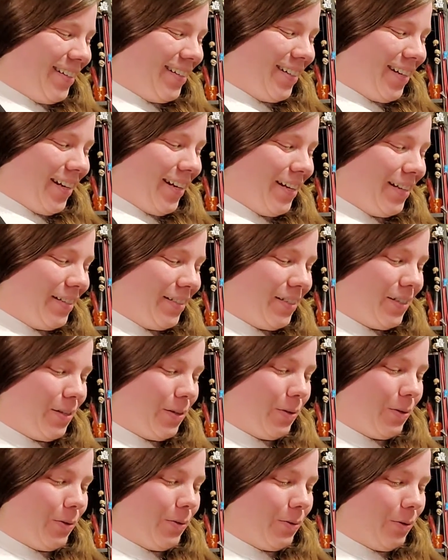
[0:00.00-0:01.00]
Alright,
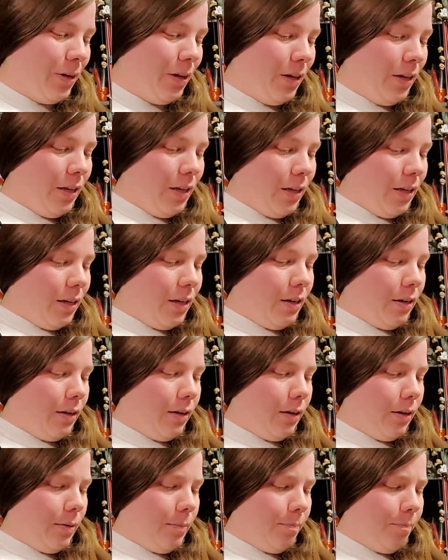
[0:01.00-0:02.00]
so,
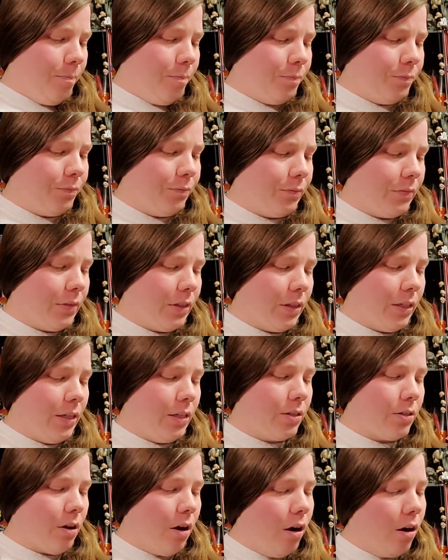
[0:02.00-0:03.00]
um,
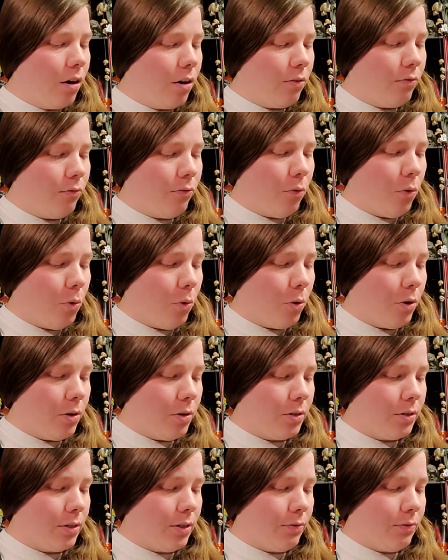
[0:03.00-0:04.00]
these are
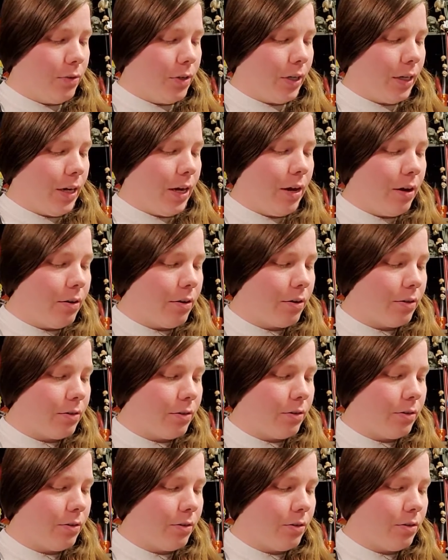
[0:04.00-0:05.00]
four different
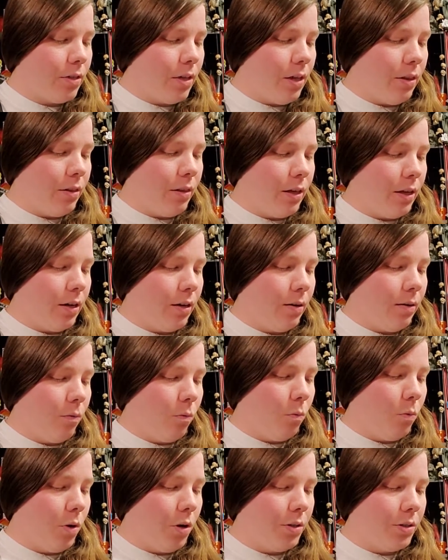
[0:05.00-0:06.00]
characters
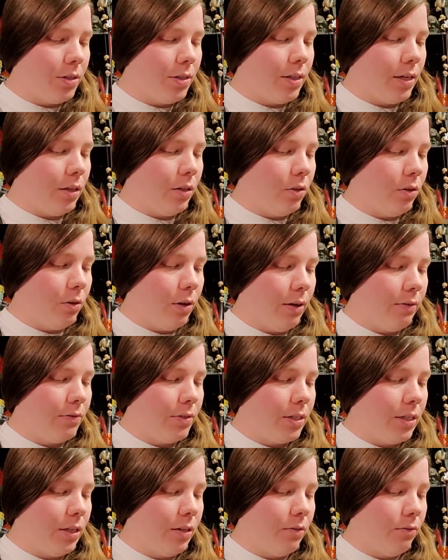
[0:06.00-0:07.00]
than ones that you have
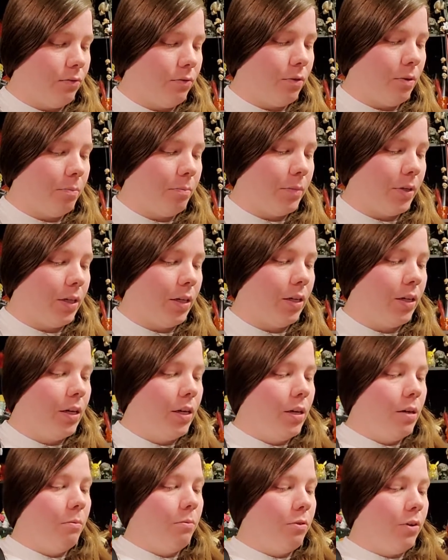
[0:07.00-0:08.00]
seen from me
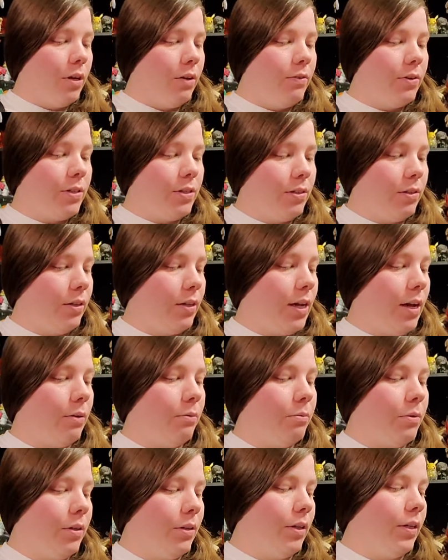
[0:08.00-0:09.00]
previously. I
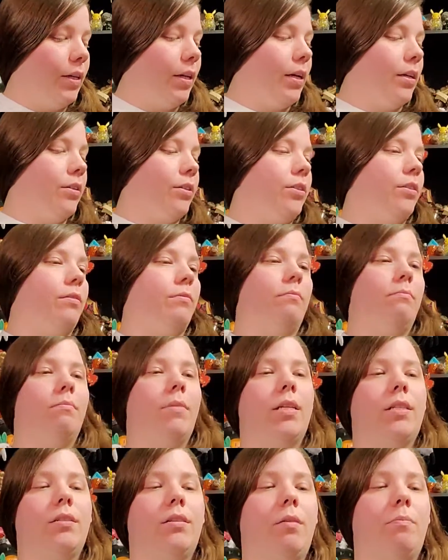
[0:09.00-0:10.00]
really, I just
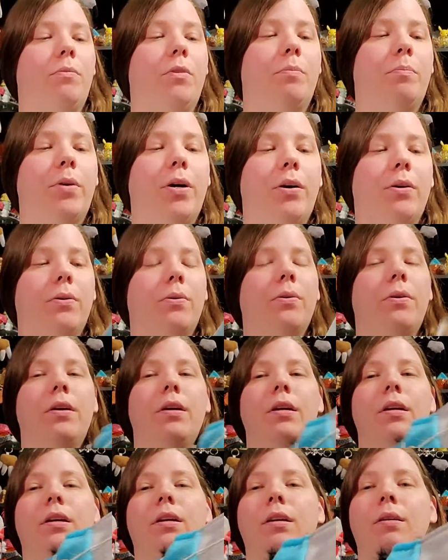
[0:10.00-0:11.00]
messed up the bow,
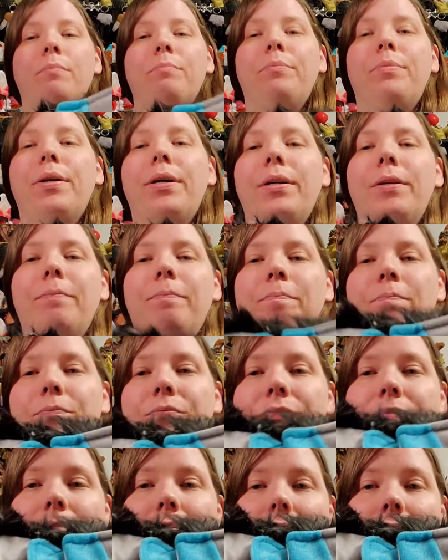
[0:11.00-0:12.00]
but
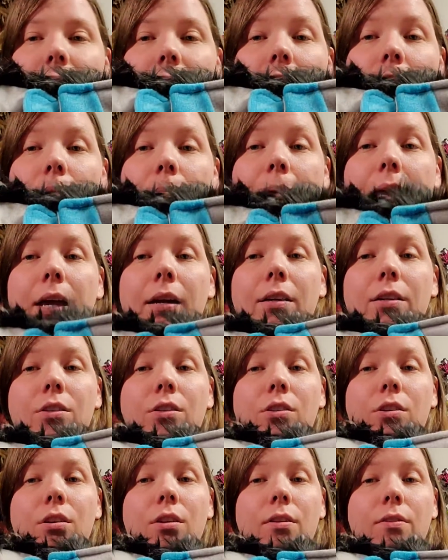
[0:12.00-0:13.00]
they're
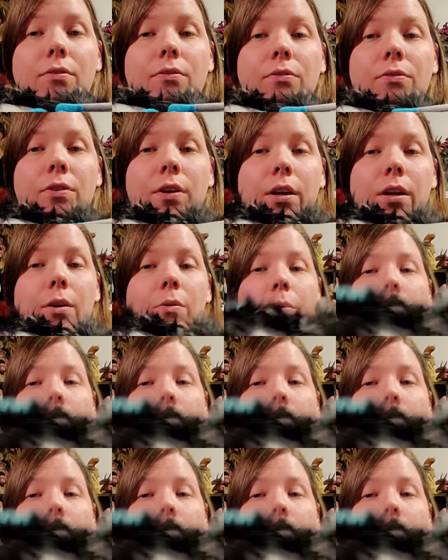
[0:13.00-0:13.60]
packaged very